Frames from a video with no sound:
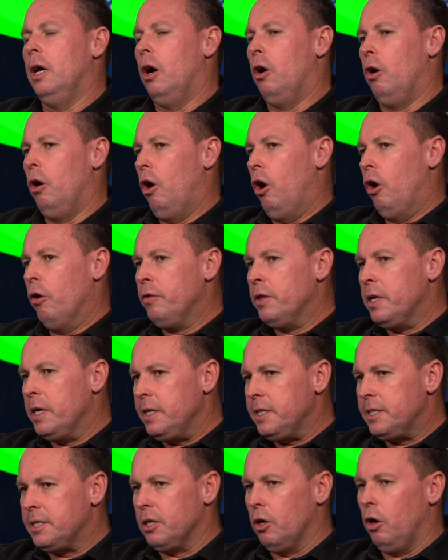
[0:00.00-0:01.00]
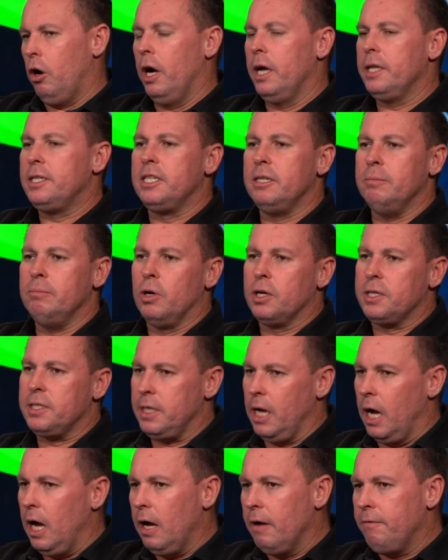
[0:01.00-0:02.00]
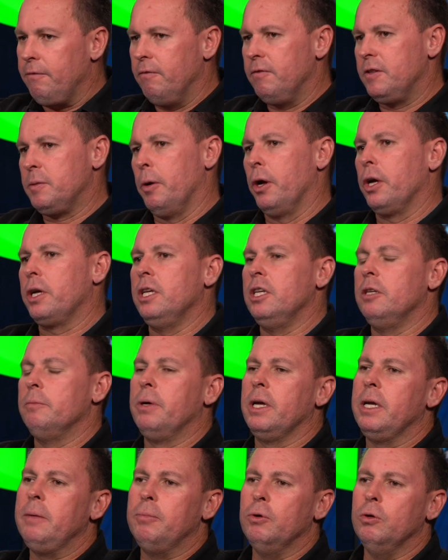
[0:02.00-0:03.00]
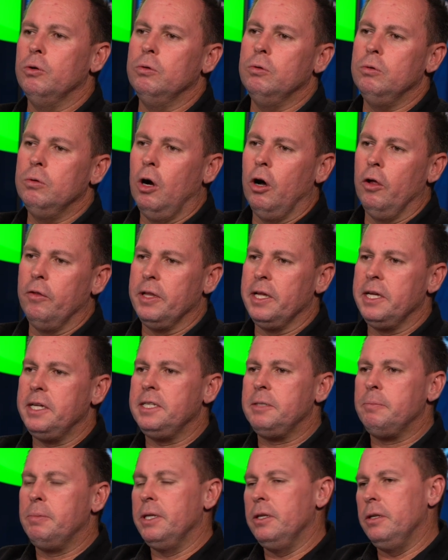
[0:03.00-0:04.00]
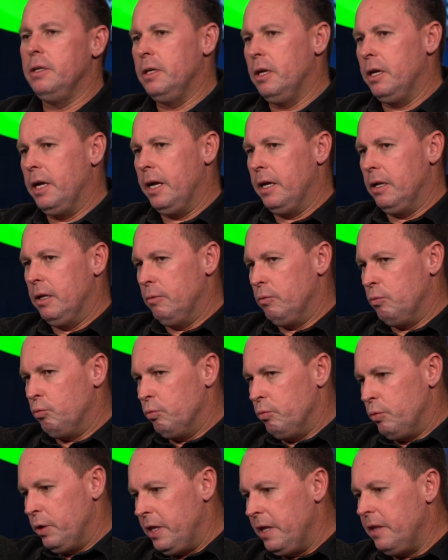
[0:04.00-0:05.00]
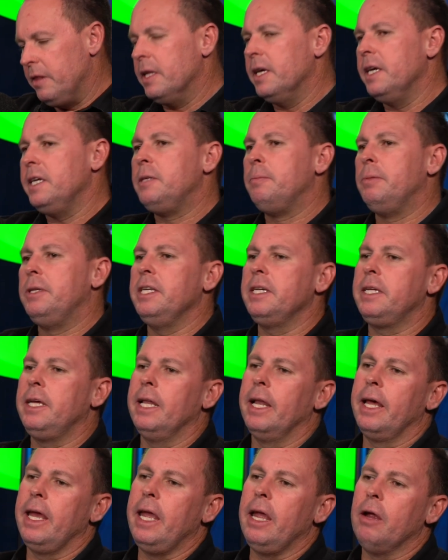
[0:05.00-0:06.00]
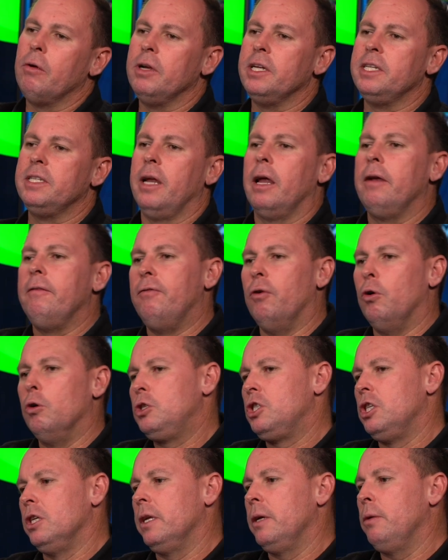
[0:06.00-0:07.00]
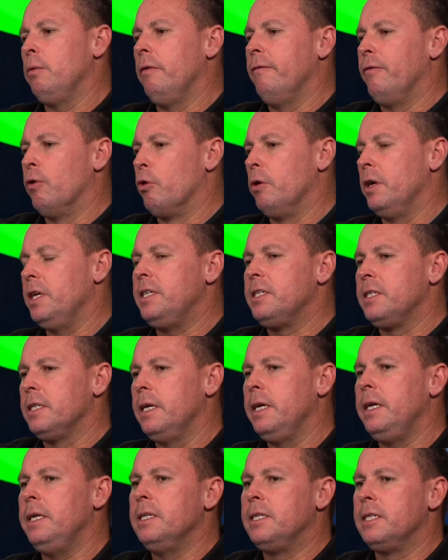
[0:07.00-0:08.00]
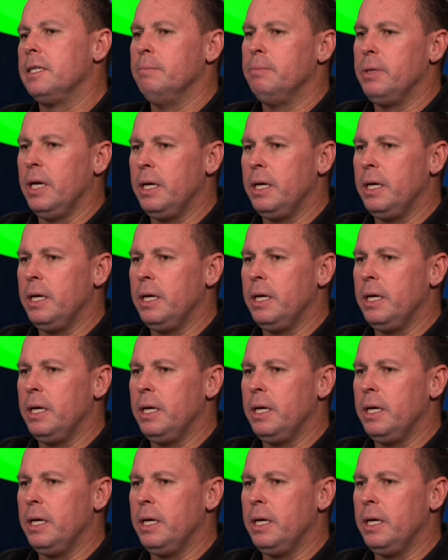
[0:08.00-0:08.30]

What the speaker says: on these sites, and my staff have spoken to people within these particular areas. And unfortunately, we've already seen some